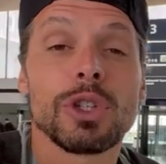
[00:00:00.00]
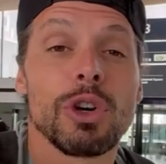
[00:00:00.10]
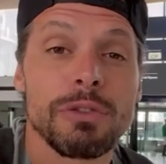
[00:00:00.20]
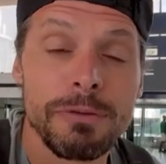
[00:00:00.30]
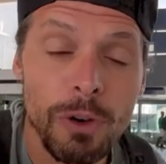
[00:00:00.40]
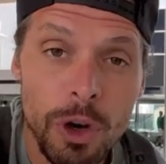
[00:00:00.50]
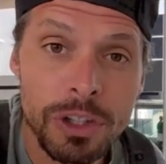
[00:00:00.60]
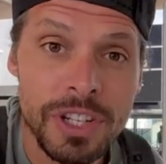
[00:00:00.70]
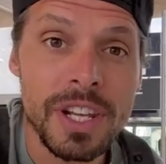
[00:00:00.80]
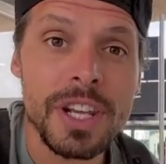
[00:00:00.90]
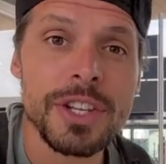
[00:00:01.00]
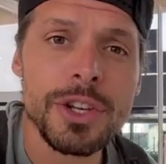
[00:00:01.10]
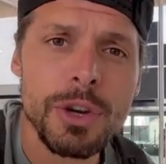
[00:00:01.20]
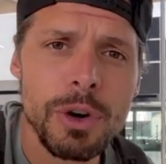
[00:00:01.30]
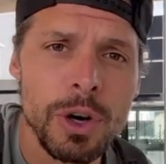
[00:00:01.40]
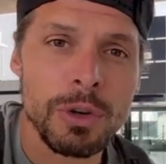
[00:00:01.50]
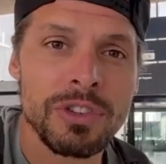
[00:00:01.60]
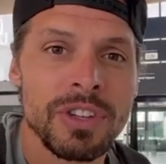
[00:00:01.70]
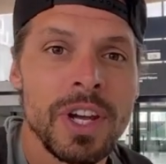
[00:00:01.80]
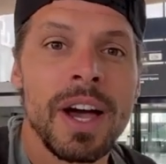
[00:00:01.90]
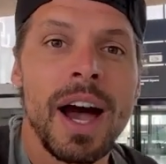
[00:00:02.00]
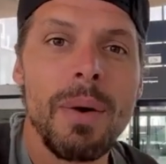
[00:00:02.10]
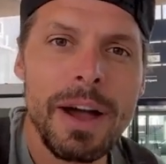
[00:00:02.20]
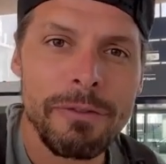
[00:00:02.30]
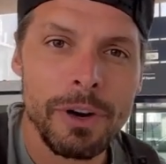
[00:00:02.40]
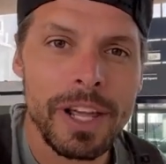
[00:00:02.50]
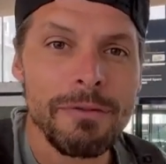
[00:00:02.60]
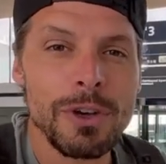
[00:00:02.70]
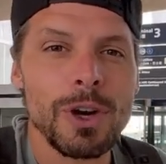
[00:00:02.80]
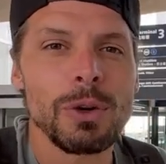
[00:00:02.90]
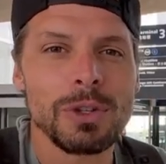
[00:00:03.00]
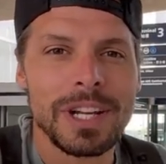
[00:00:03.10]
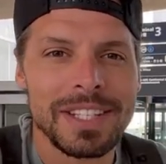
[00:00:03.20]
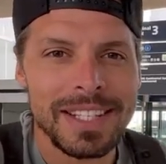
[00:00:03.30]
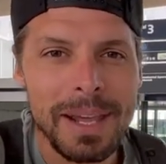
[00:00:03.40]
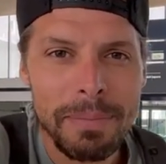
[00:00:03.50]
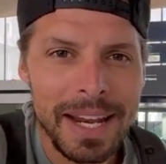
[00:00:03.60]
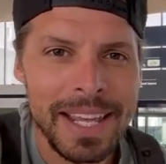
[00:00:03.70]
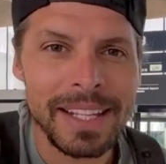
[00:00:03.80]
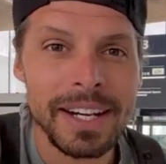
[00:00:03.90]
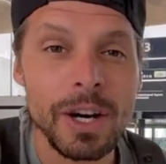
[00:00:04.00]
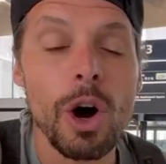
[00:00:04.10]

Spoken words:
cost 40 euros. However, if you go to the same link, there are